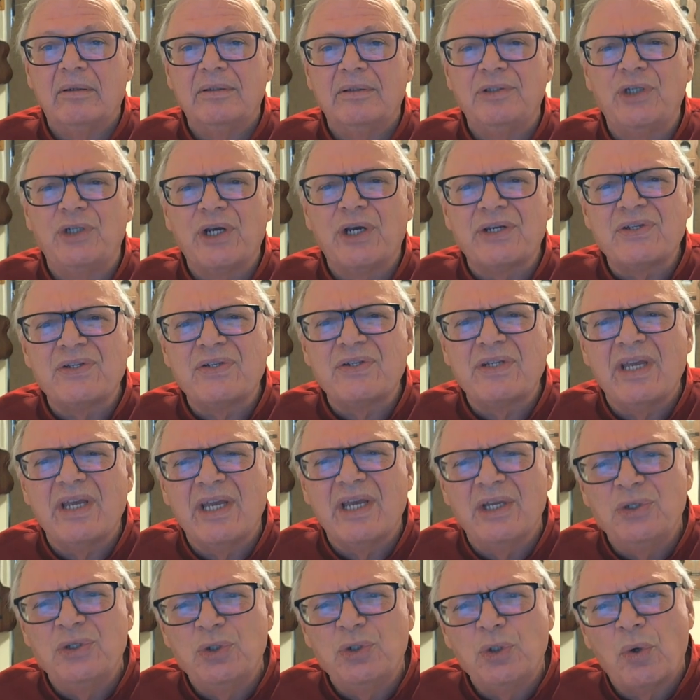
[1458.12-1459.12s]
Just
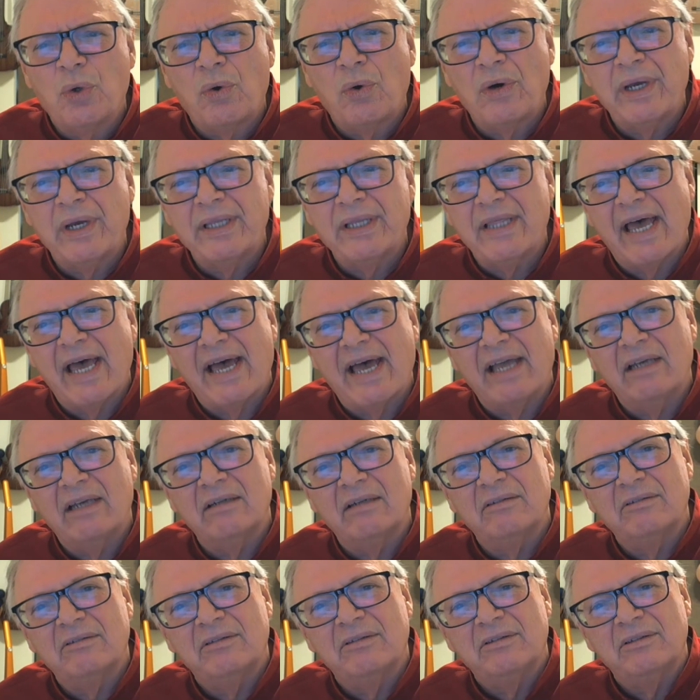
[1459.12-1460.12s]
enjoy that
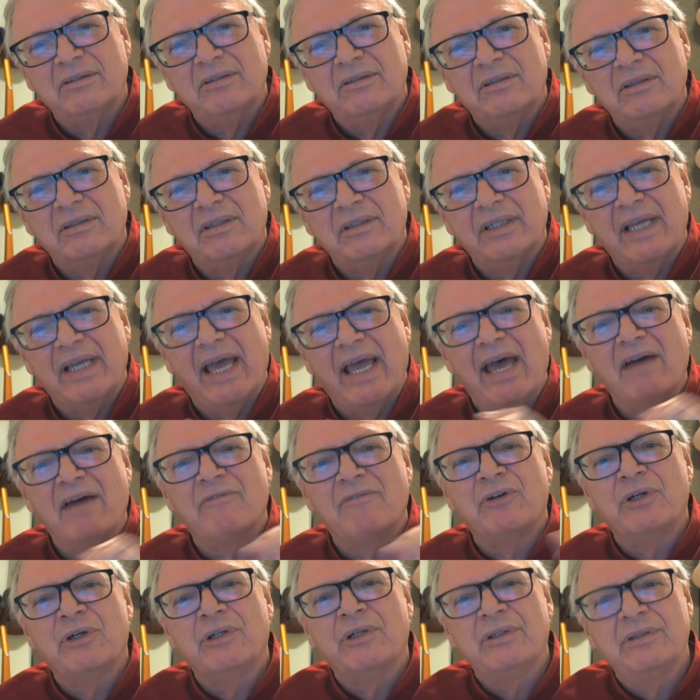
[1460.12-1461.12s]

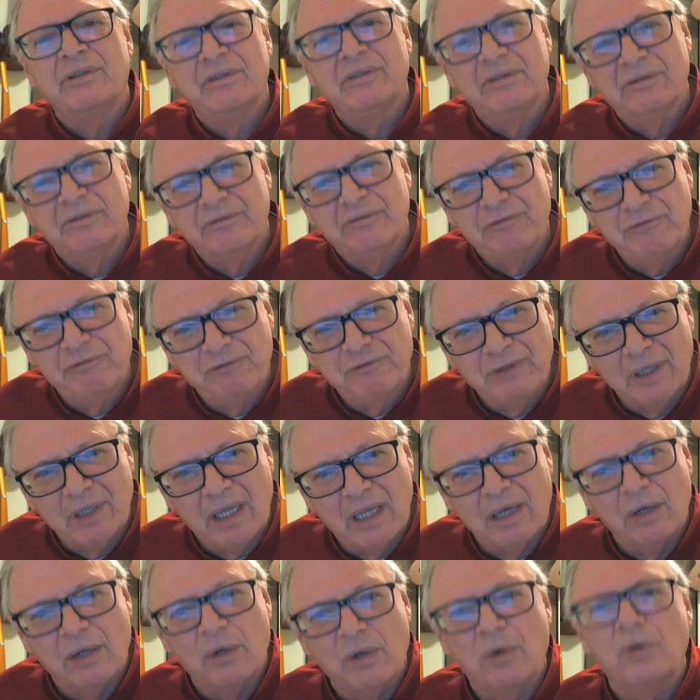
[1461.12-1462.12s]
ever
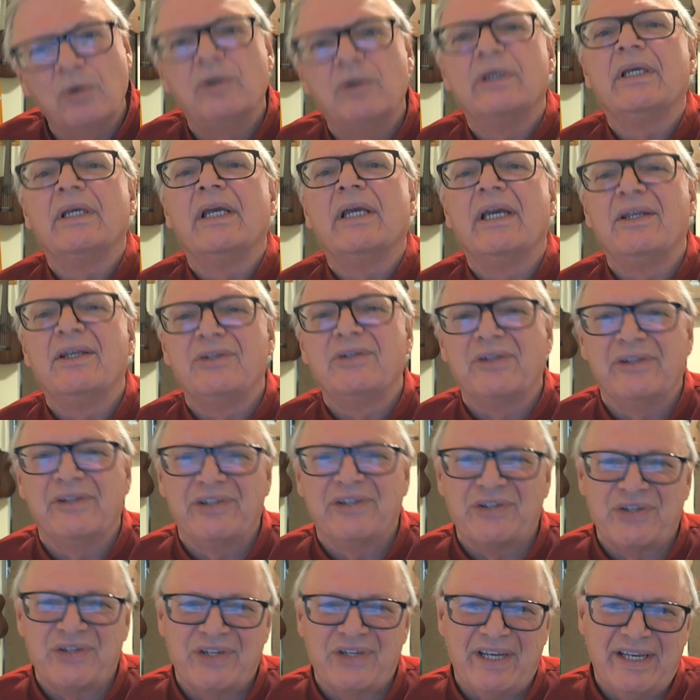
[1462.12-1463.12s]
flow into the
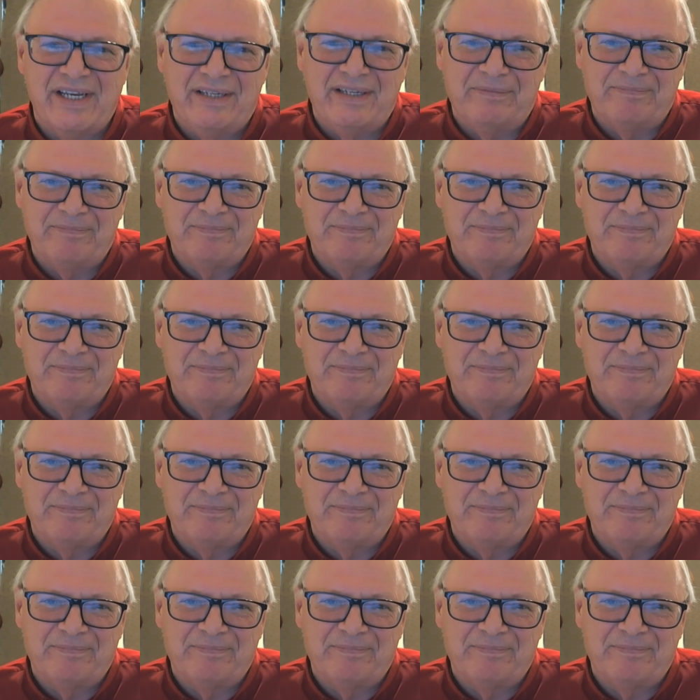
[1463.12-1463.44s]
sea.